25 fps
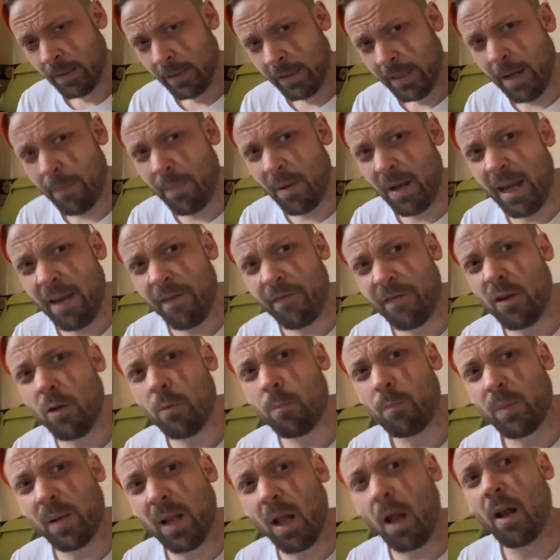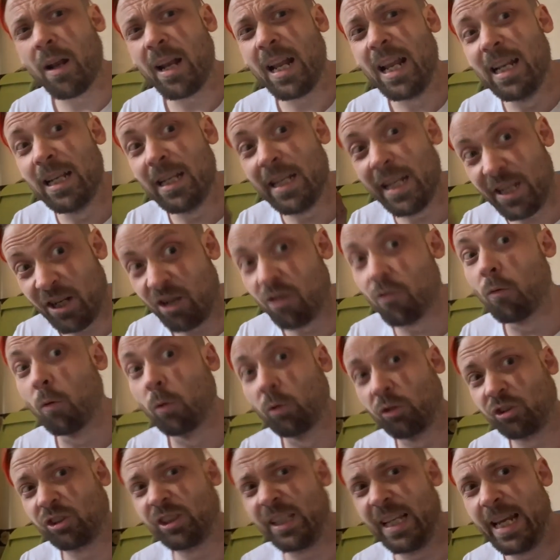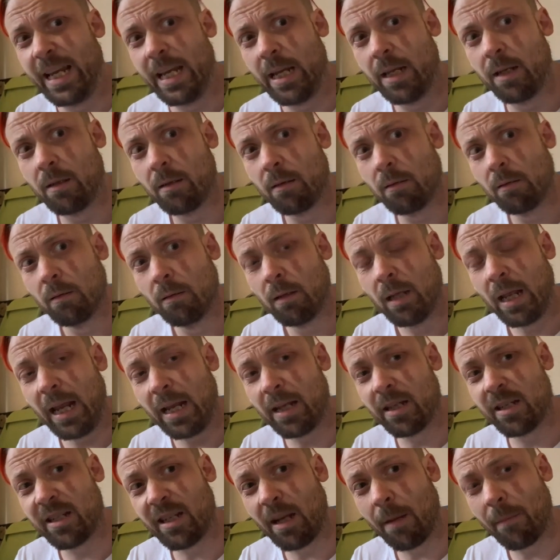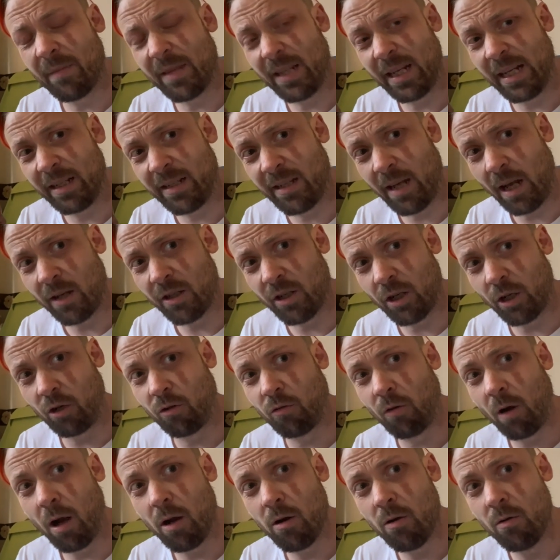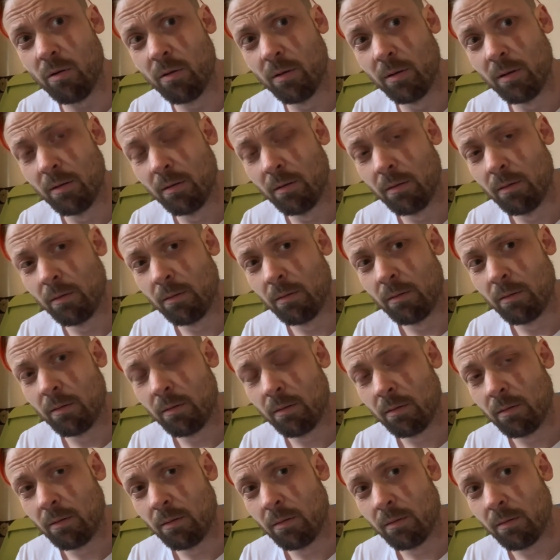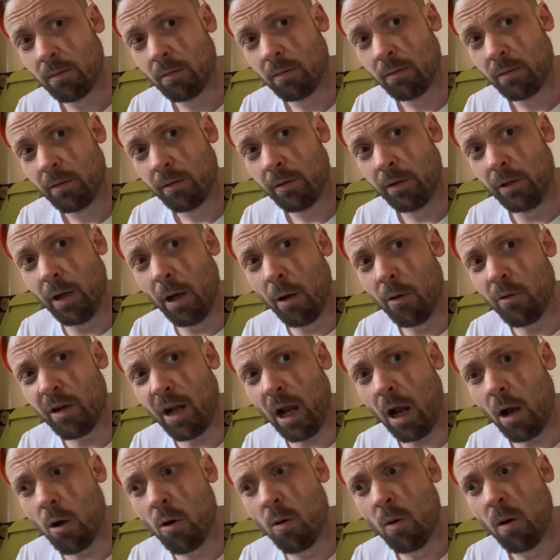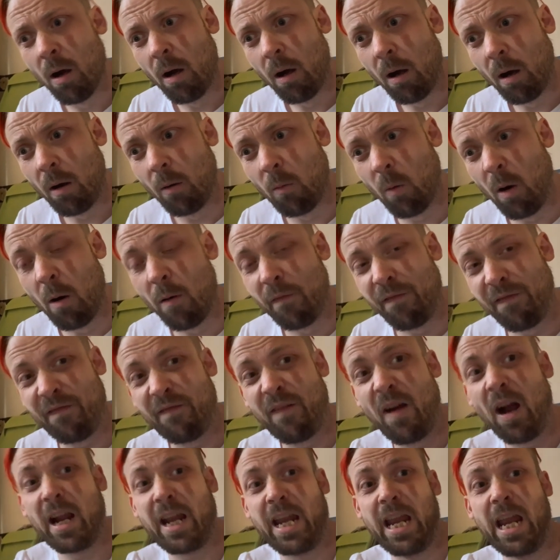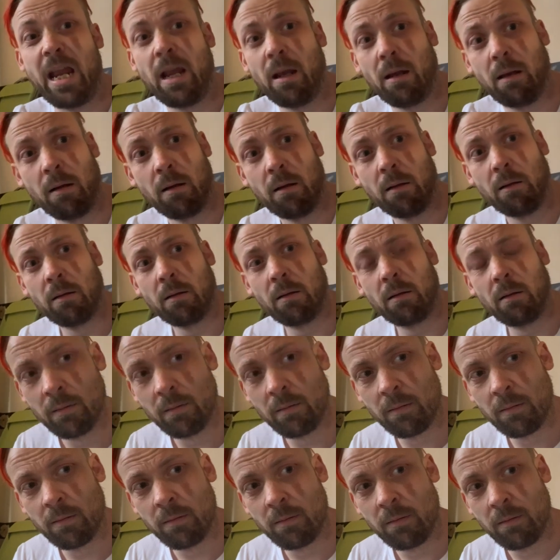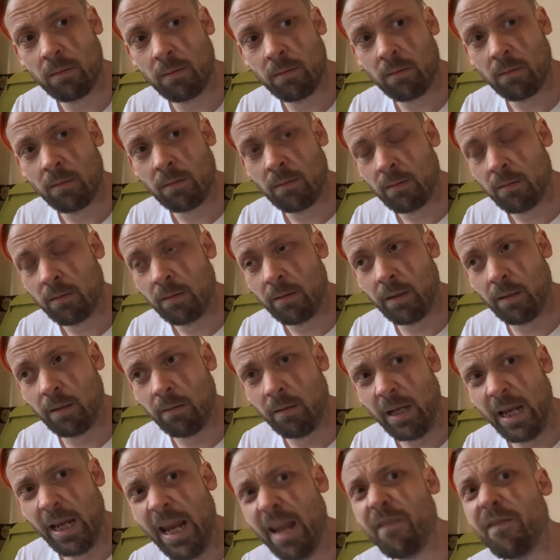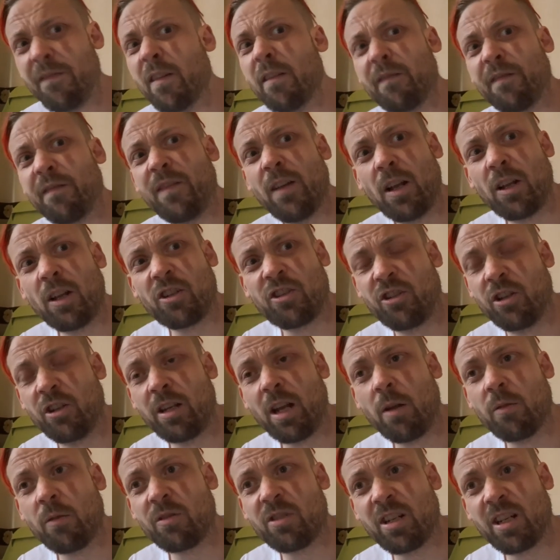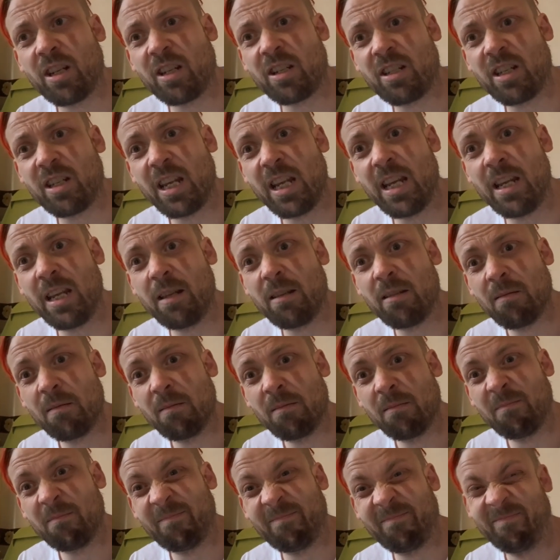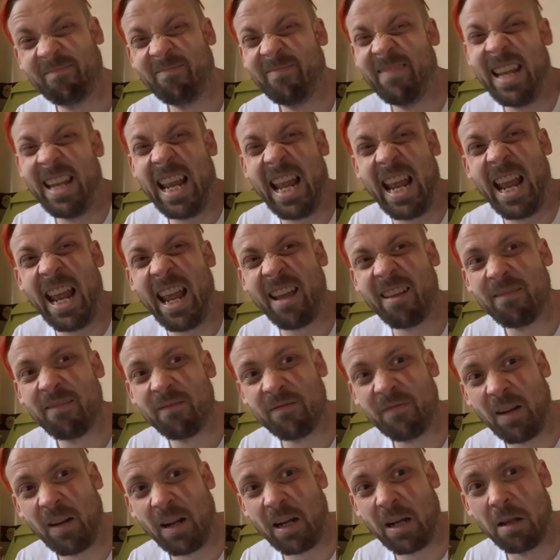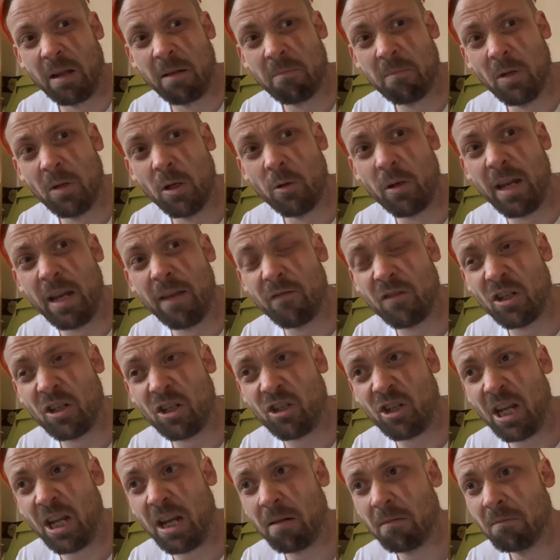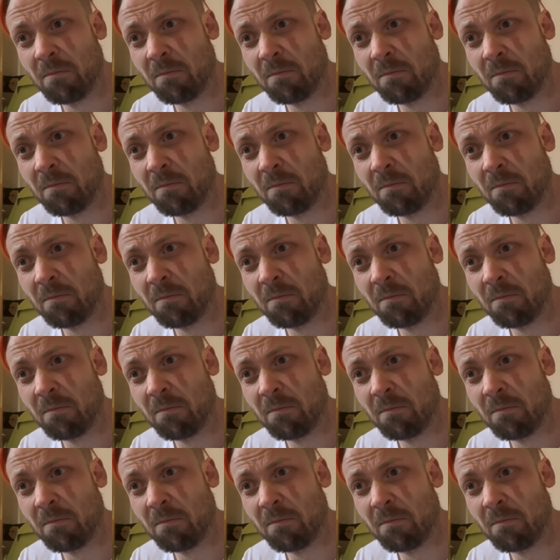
Yeah, but if you plant a literal seed and something doesn't grow, you don't go, well, fuck it. Yeah. If at first you don't succeed, nah, fuck it. Who gives a shit?